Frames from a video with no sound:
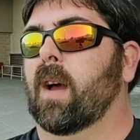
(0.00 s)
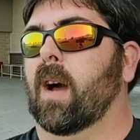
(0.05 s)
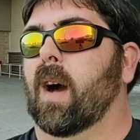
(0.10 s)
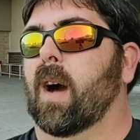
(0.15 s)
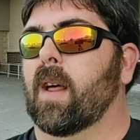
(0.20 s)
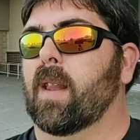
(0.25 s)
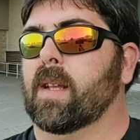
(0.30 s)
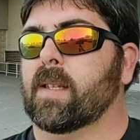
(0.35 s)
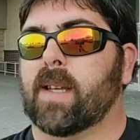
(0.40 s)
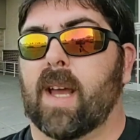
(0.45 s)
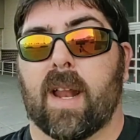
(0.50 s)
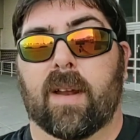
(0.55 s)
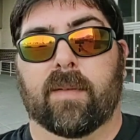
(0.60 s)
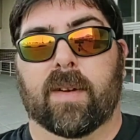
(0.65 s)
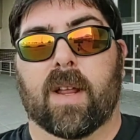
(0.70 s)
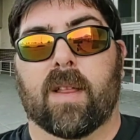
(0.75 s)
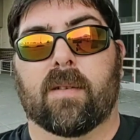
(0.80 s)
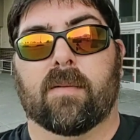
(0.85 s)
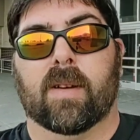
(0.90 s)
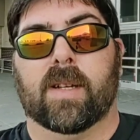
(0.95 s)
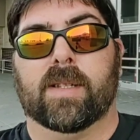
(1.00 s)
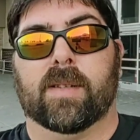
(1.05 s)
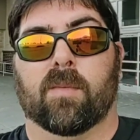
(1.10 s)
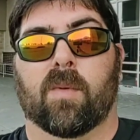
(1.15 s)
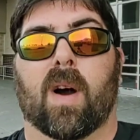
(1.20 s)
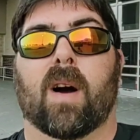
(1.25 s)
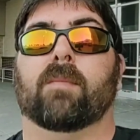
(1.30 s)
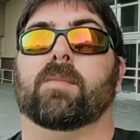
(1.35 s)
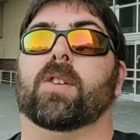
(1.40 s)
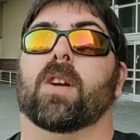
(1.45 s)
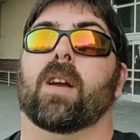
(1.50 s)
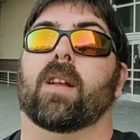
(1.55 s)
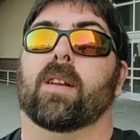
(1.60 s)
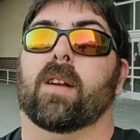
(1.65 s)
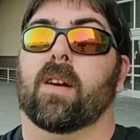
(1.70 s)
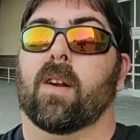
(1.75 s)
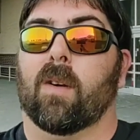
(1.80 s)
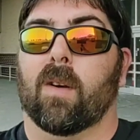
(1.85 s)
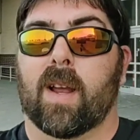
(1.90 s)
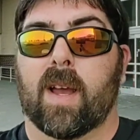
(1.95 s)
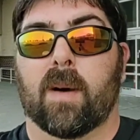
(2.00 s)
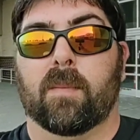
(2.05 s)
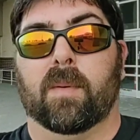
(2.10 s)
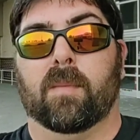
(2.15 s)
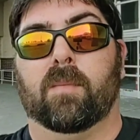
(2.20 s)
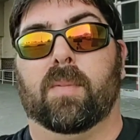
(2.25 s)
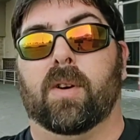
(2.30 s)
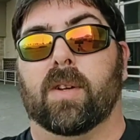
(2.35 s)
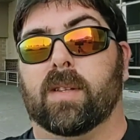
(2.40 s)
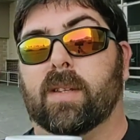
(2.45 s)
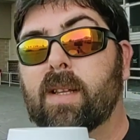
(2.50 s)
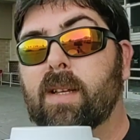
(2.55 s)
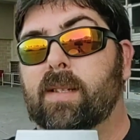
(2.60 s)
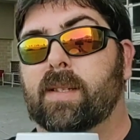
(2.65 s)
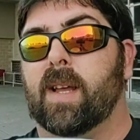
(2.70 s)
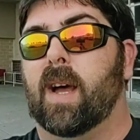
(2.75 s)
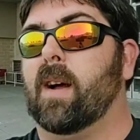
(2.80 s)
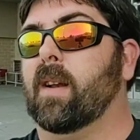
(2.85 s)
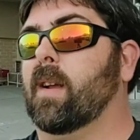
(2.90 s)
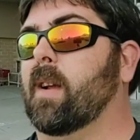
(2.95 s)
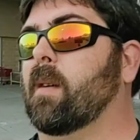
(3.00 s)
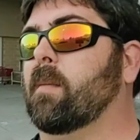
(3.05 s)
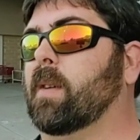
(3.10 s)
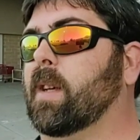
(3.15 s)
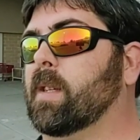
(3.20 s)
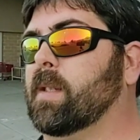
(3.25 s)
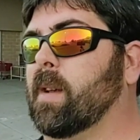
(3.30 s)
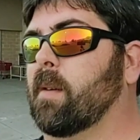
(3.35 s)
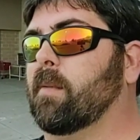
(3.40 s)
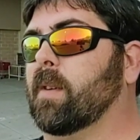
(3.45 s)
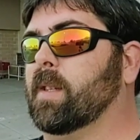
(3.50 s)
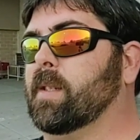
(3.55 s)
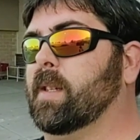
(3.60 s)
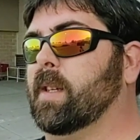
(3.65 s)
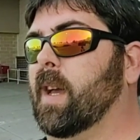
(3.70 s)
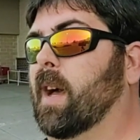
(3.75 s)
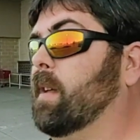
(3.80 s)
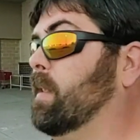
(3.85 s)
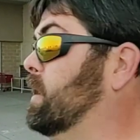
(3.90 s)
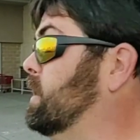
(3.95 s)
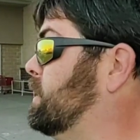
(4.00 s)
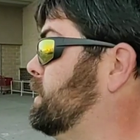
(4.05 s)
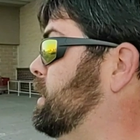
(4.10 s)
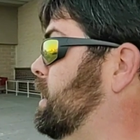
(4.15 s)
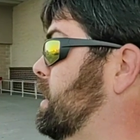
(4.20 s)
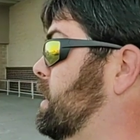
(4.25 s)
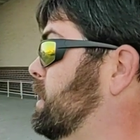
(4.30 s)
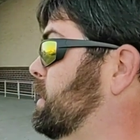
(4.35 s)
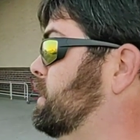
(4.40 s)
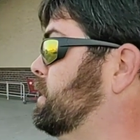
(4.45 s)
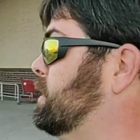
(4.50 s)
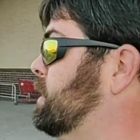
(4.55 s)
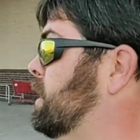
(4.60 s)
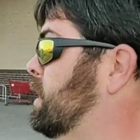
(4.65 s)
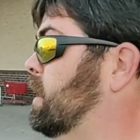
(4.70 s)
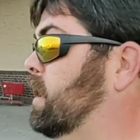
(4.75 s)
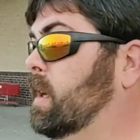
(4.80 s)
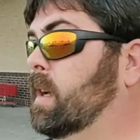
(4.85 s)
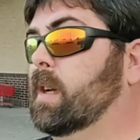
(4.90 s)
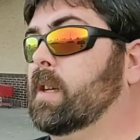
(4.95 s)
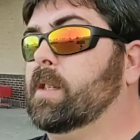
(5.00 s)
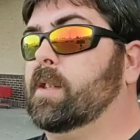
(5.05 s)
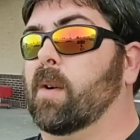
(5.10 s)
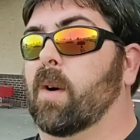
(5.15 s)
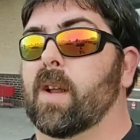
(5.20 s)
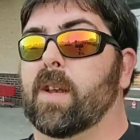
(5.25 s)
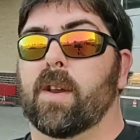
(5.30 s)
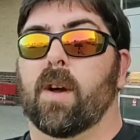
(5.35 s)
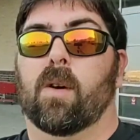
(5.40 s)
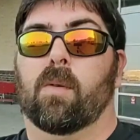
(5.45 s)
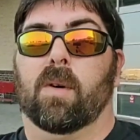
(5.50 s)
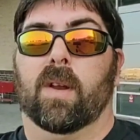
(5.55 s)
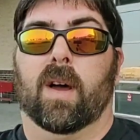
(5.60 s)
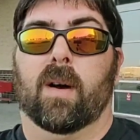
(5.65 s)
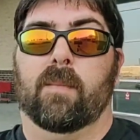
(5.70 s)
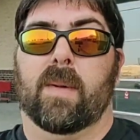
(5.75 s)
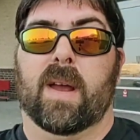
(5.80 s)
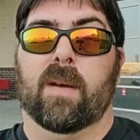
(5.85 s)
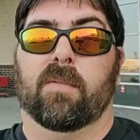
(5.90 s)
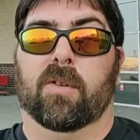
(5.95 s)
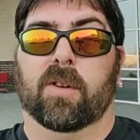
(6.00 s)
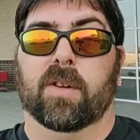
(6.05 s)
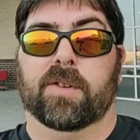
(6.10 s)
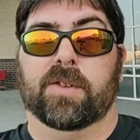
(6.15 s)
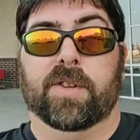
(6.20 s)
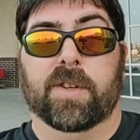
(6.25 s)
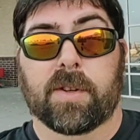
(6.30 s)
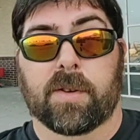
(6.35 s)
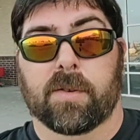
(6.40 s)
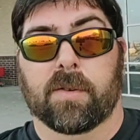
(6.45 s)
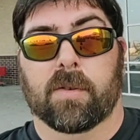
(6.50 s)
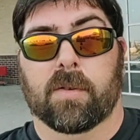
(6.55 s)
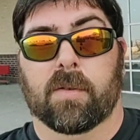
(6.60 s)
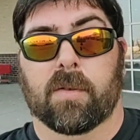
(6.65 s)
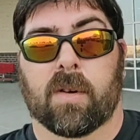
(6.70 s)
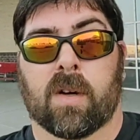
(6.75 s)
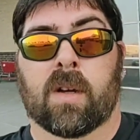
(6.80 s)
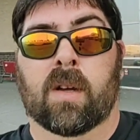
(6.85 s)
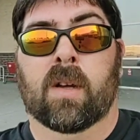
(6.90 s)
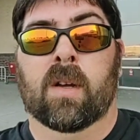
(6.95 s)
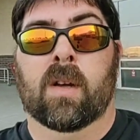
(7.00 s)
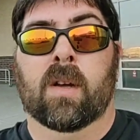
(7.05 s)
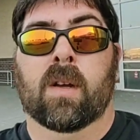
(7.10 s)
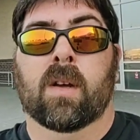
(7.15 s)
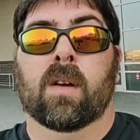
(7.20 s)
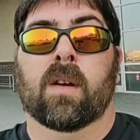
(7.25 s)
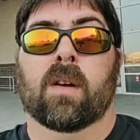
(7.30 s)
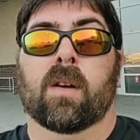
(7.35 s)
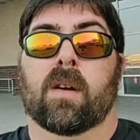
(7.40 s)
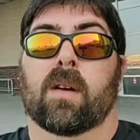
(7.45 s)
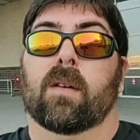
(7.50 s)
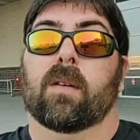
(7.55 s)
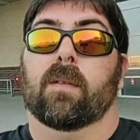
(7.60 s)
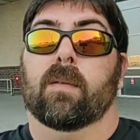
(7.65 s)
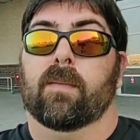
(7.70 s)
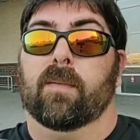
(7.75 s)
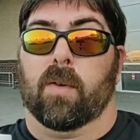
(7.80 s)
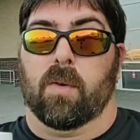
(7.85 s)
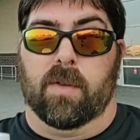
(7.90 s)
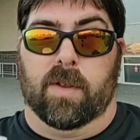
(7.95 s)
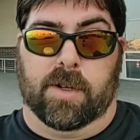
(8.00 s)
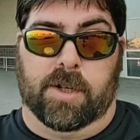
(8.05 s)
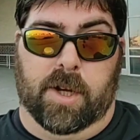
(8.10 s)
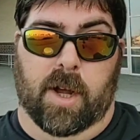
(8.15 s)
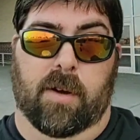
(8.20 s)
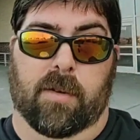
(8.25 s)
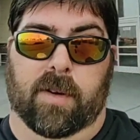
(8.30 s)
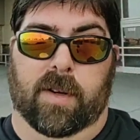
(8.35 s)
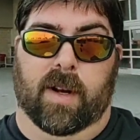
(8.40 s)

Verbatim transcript: Uh, that's kind of another reason why I'm trying to hurry up and put this out here because I want to see how this does so I know what I'm able to do for the show